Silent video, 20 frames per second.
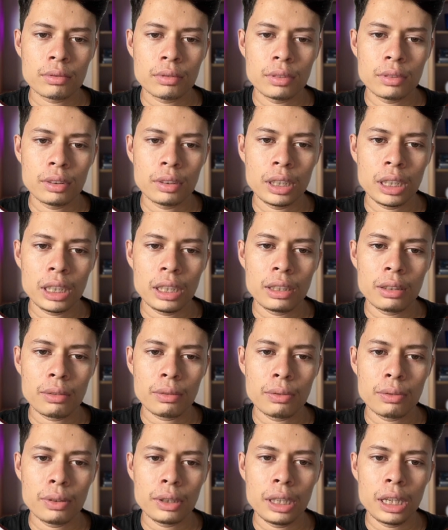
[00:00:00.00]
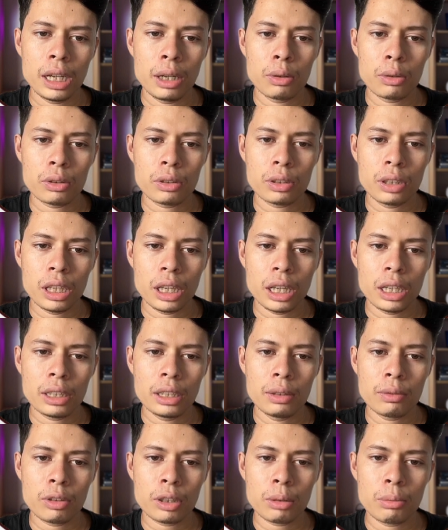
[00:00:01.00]
then fill out the
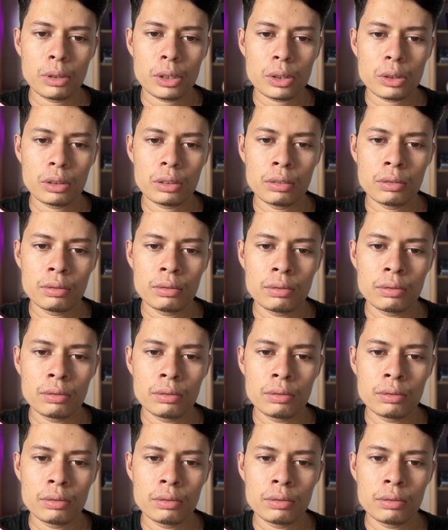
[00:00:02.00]
information.